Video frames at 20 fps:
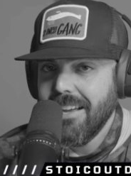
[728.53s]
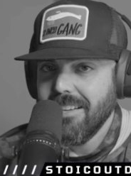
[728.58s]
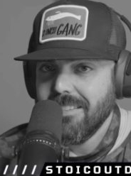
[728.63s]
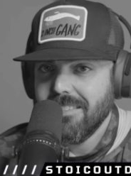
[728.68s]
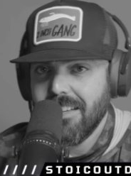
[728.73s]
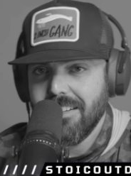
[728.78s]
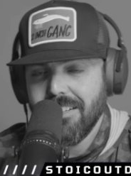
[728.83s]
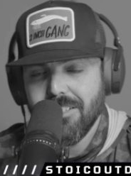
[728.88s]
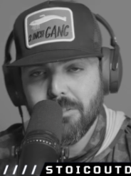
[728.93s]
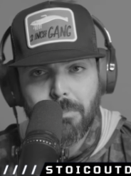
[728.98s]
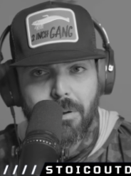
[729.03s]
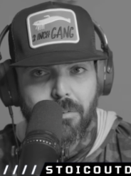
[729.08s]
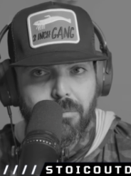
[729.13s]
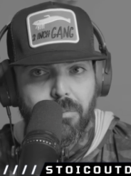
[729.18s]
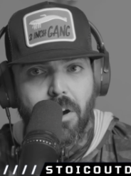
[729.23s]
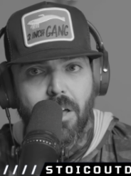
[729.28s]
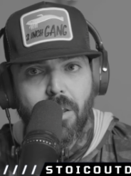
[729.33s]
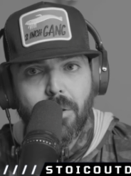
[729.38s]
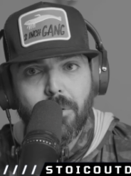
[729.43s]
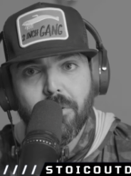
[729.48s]
It's not just my
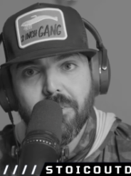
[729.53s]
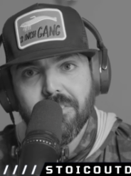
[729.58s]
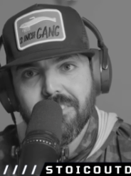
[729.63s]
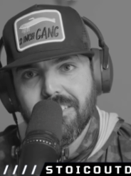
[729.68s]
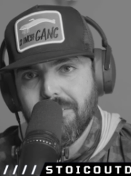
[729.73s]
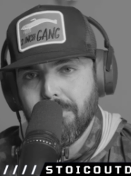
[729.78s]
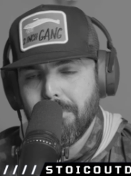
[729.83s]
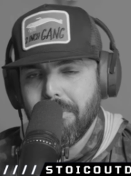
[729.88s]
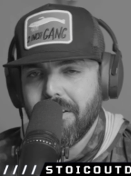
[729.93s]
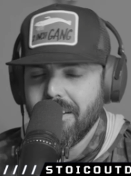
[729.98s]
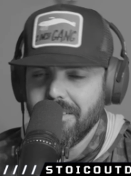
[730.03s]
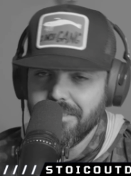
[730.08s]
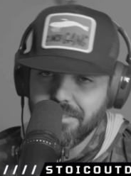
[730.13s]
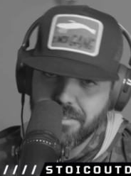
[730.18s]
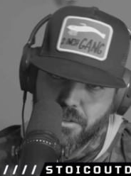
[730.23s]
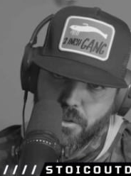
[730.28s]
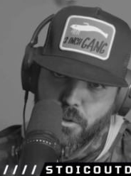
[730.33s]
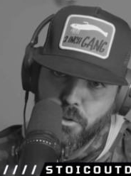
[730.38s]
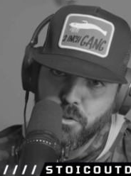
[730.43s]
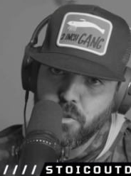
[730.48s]
followers. It's because
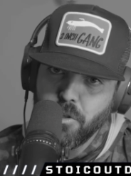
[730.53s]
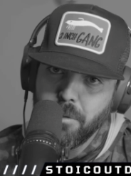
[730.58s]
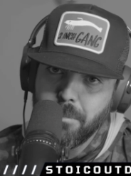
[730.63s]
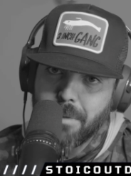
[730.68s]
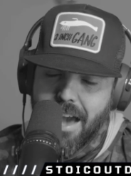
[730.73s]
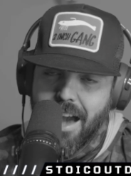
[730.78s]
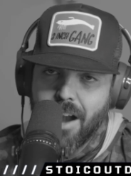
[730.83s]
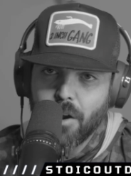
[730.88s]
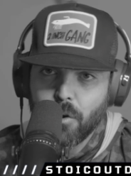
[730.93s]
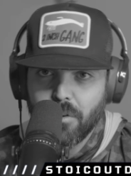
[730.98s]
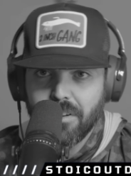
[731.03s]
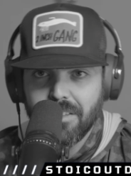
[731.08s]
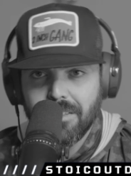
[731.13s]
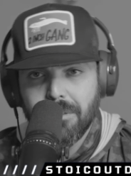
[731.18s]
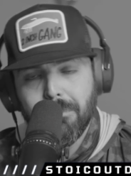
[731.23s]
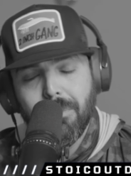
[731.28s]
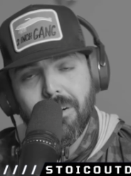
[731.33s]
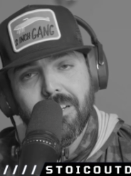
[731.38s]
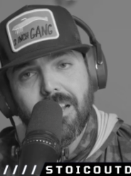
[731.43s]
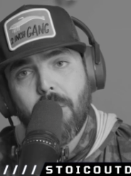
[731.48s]
the YouTube algorithm.
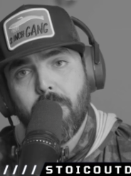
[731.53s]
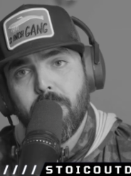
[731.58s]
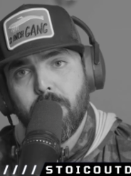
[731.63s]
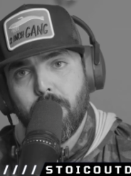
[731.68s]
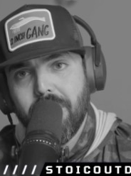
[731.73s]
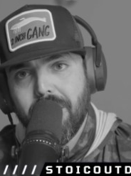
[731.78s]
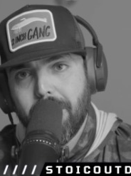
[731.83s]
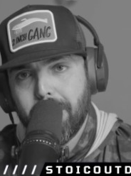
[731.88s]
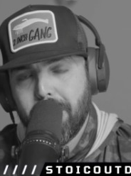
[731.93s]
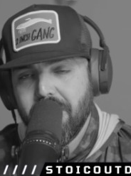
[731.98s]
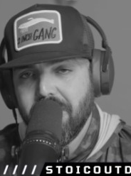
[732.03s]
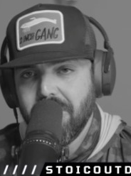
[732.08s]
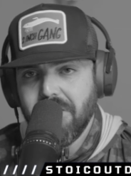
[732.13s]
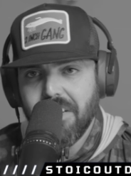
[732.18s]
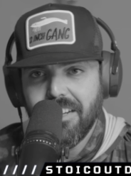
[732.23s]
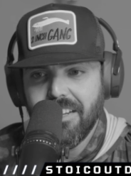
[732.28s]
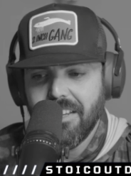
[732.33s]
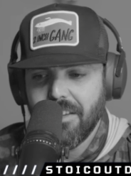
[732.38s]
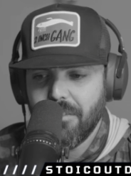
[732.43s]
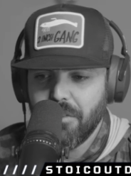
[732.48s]
But I would really
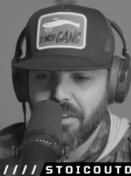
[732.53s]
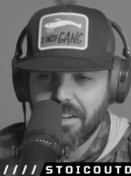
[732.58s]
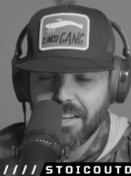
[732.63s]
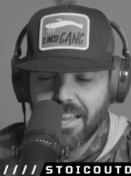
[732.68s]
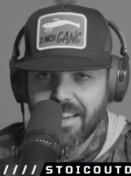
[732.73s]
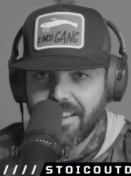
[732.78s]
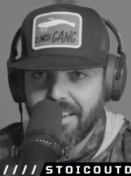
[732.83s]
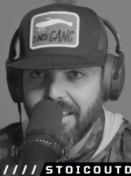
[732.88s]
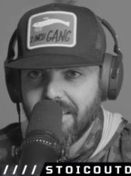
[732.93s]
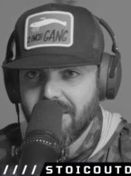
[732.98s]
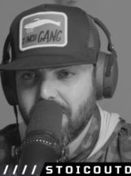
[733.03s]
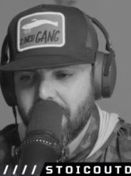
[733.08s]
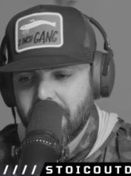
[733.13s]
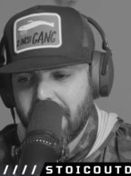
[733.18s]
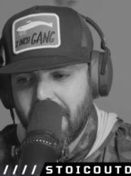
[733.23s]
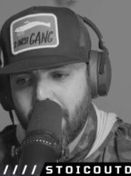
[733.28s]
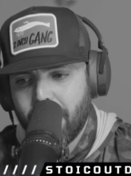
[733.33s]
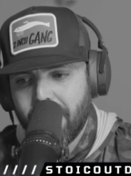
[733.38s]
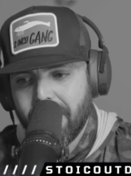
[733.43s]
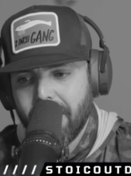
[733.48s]
appreciate it if you like it,
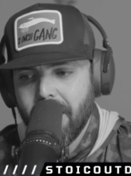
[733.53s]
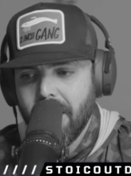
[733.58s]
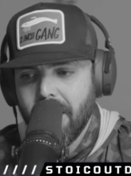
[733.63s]
share it,